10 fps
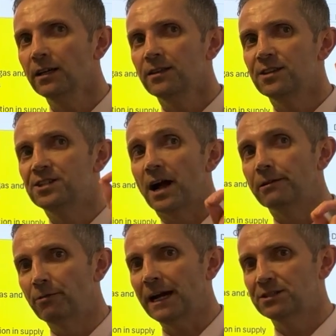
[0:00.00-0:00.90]
the
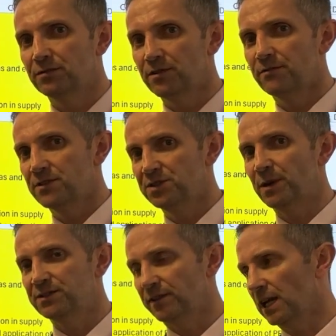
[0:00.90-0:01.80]
directive of the
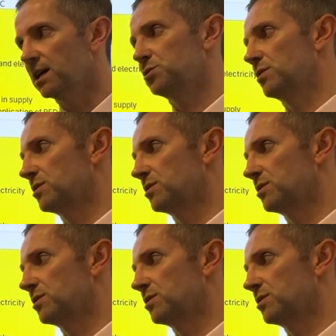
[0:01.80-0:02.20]
specification,